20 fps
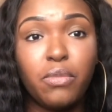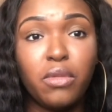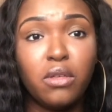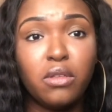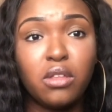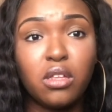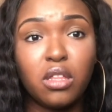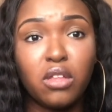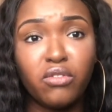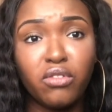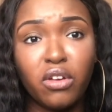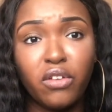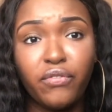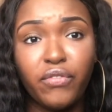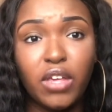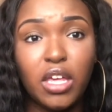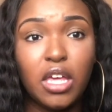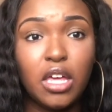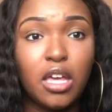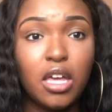The delivery
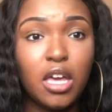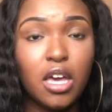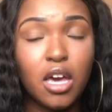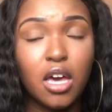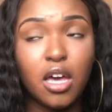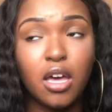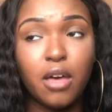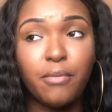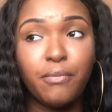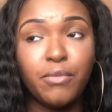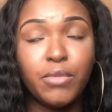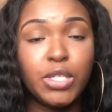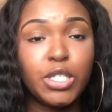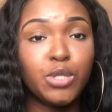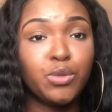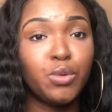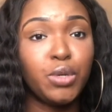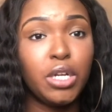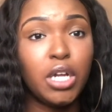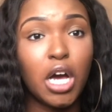fee was
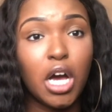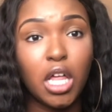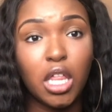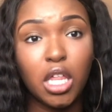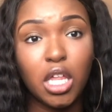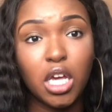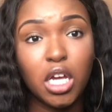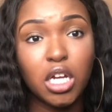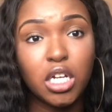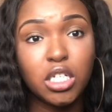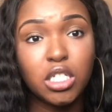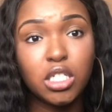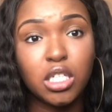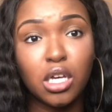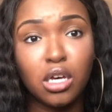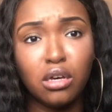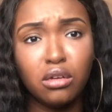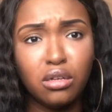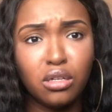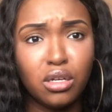$3. So,
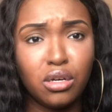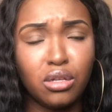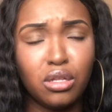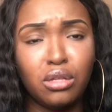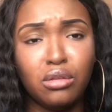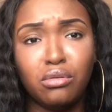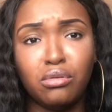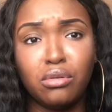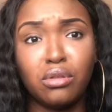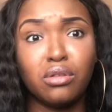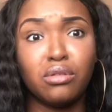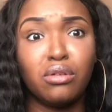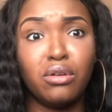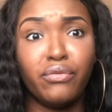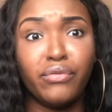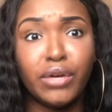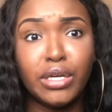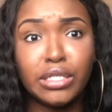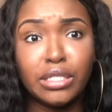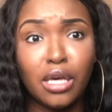you know, you and 3
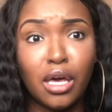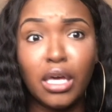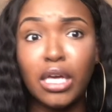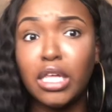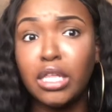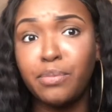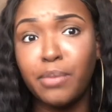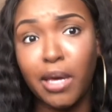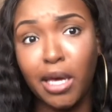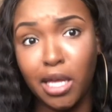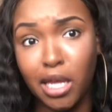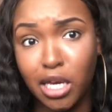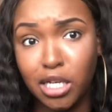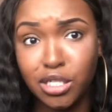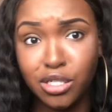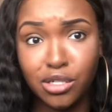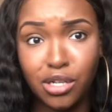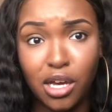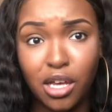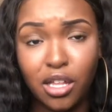friends, y'all each pay an
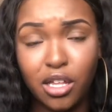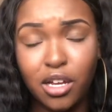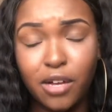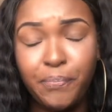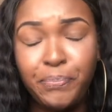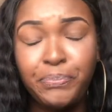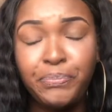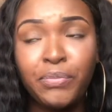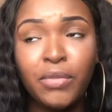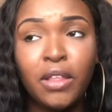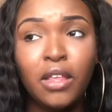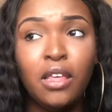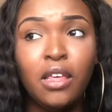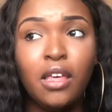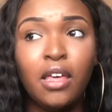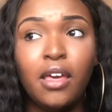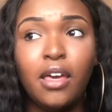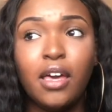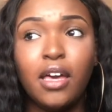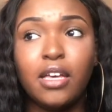extra $1.
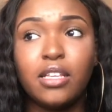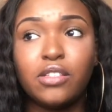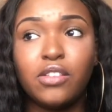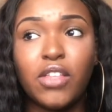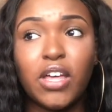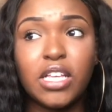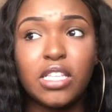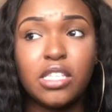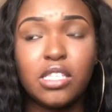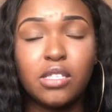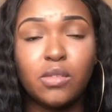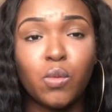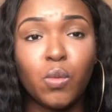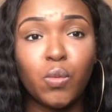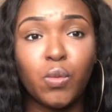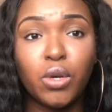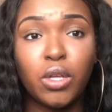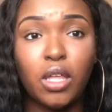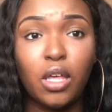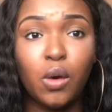So that's
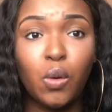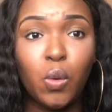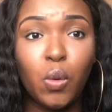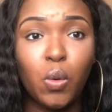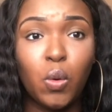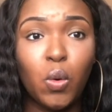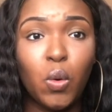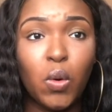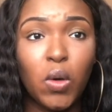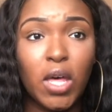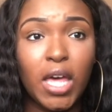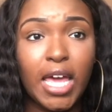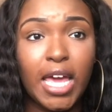really cool.